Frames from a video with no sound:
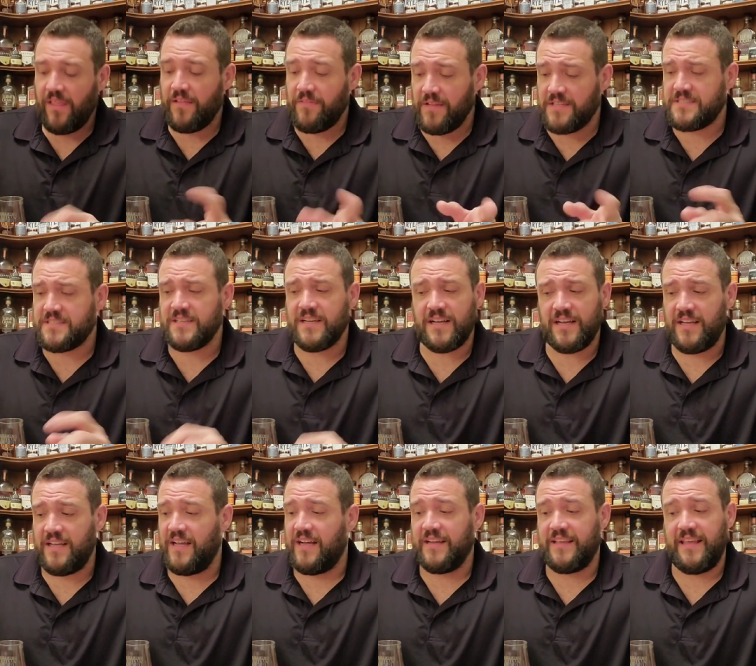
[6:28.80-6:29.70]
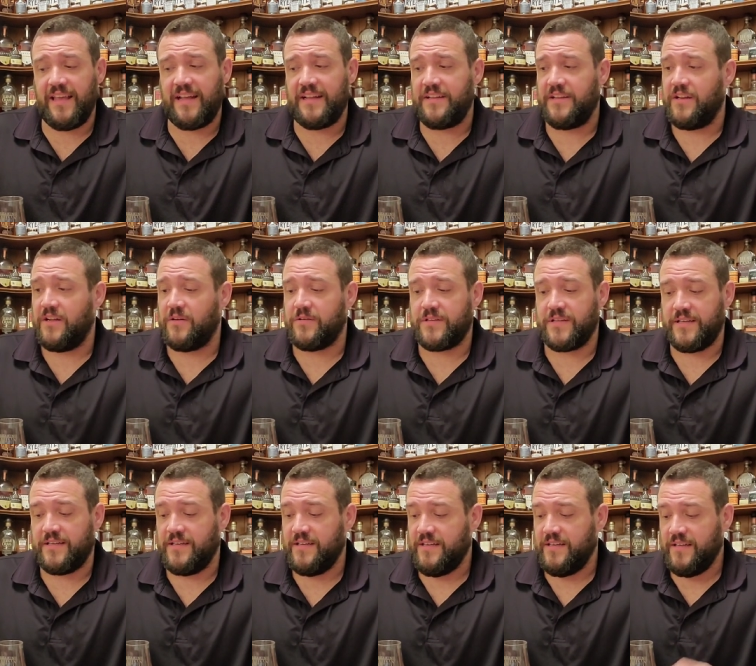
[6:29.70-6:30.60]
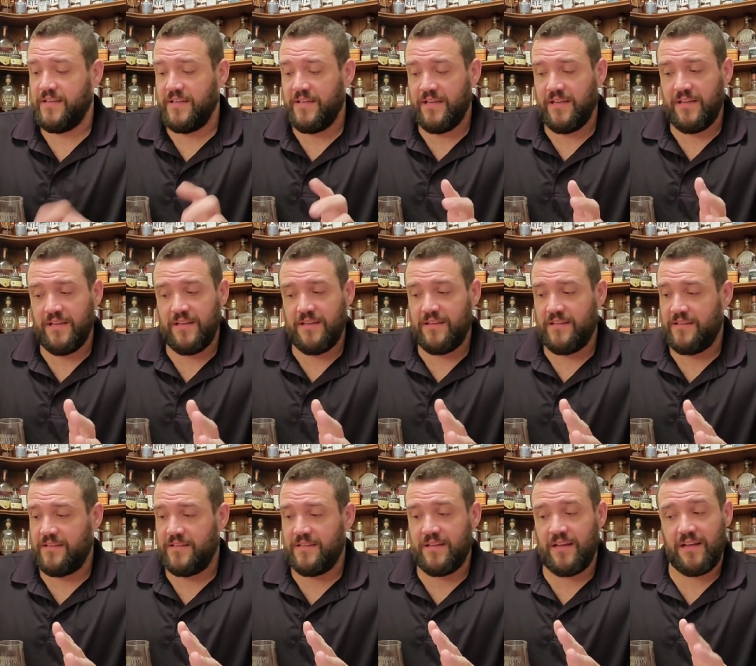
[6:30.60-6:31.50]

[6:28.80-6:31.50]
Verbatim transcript: This, uh, again, you know, to uh,